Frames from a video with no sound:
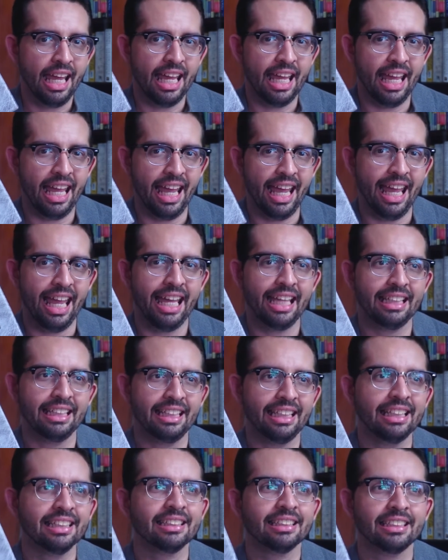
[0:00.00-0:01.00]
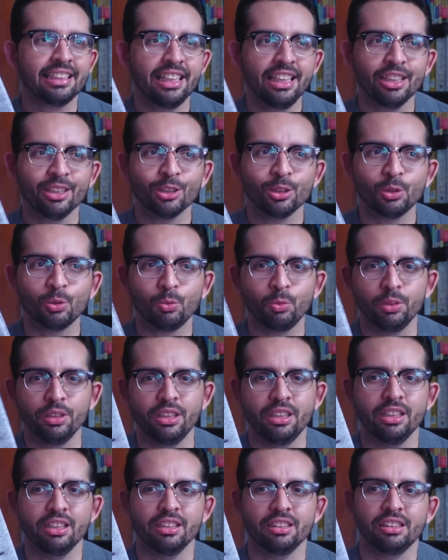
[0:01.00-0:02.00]
And this deals
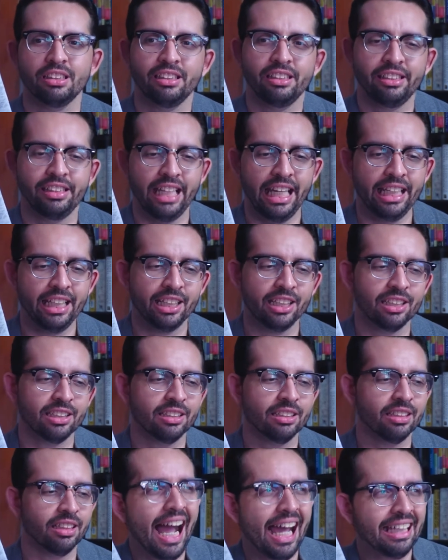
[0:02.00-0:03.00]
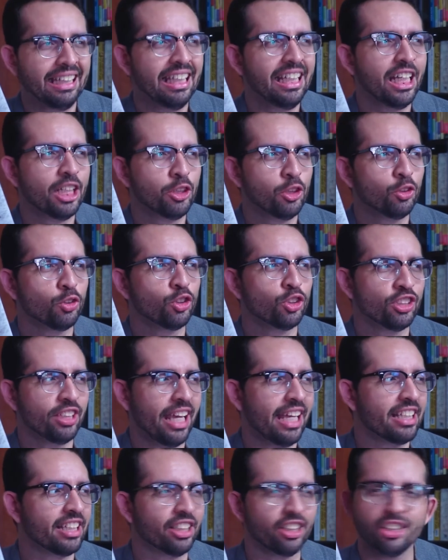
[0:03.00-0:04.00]
with the second... I think I should
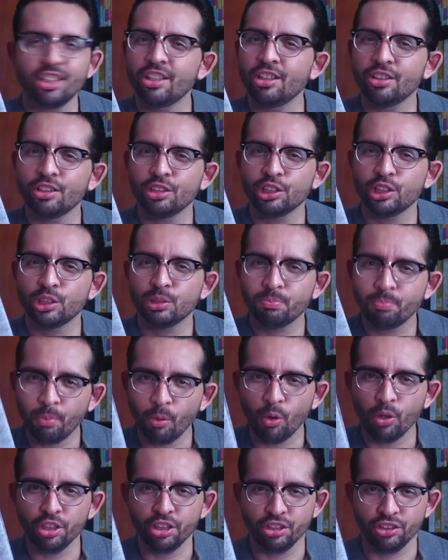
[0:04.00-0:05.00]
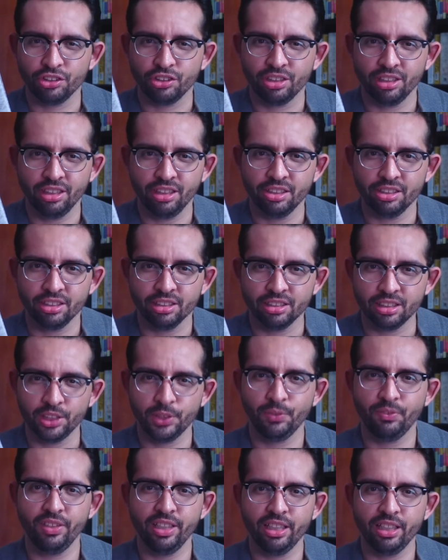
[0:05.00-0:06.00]
say there are spoilers here in
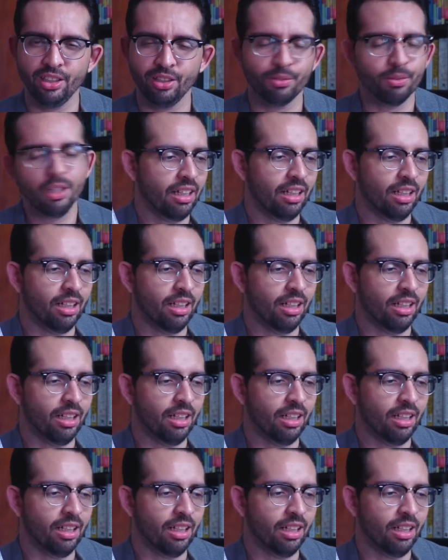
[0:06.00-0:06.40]
this video.